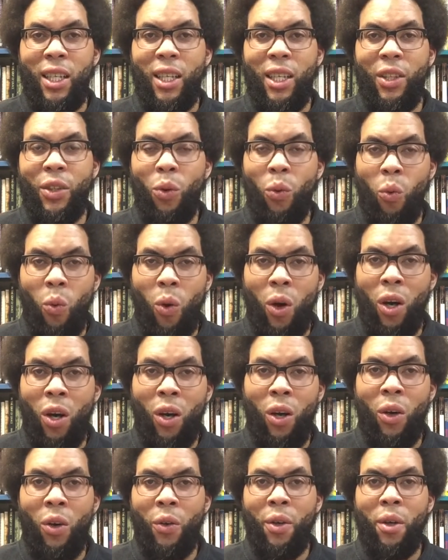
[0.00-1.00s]
the
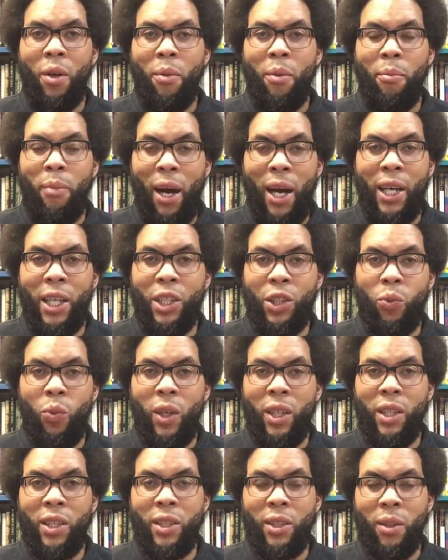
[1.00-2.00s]
world by his
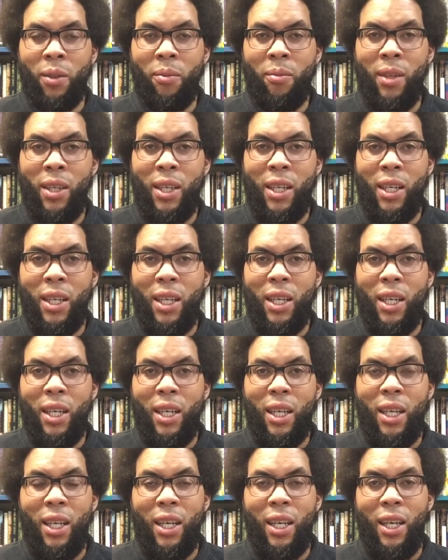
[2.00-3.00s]
wisdom
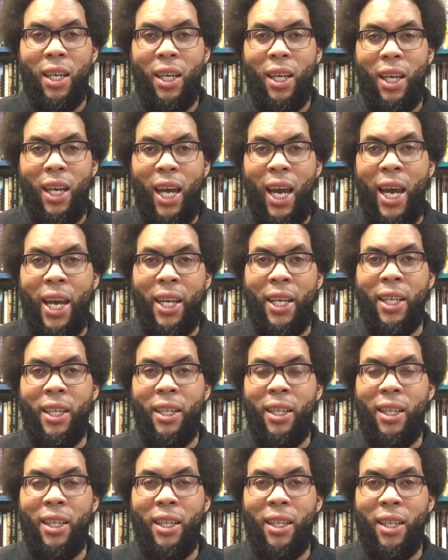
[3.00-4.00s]

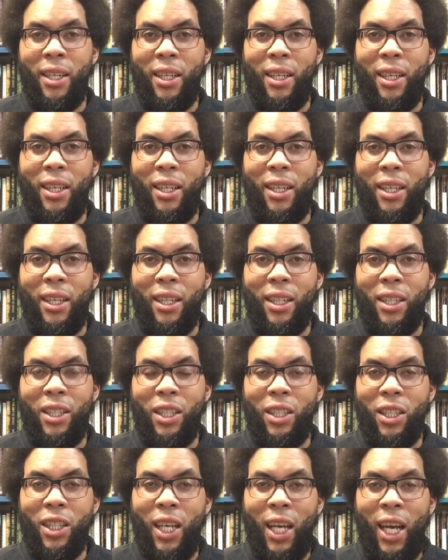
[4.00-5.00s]
and
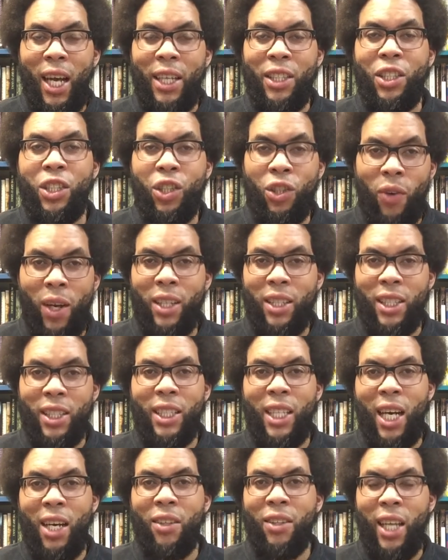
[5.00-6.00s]
has stretched
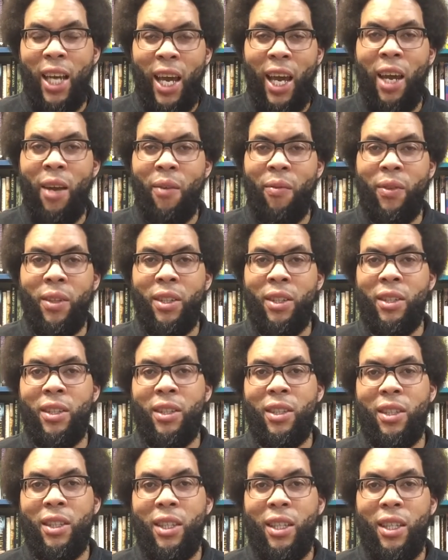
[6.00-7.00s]
out the
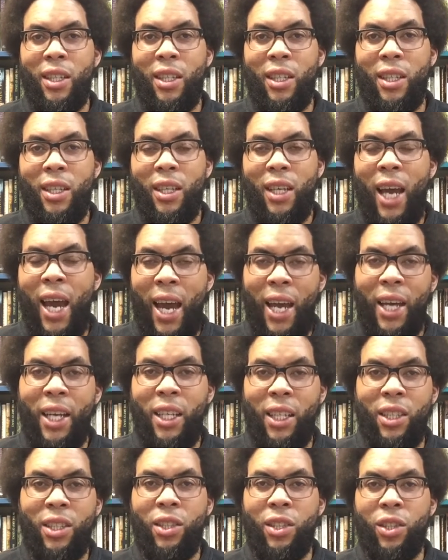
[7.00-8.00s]
heavens at
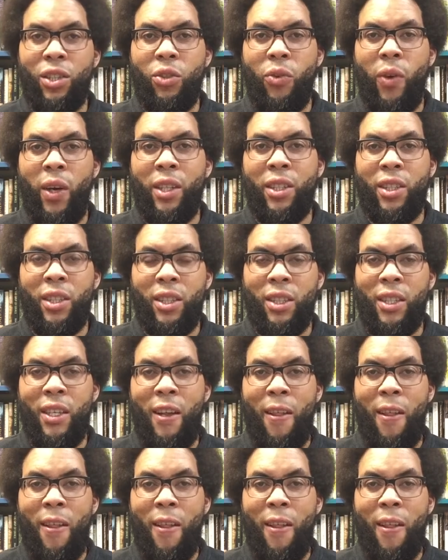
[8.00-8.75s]
his discretion.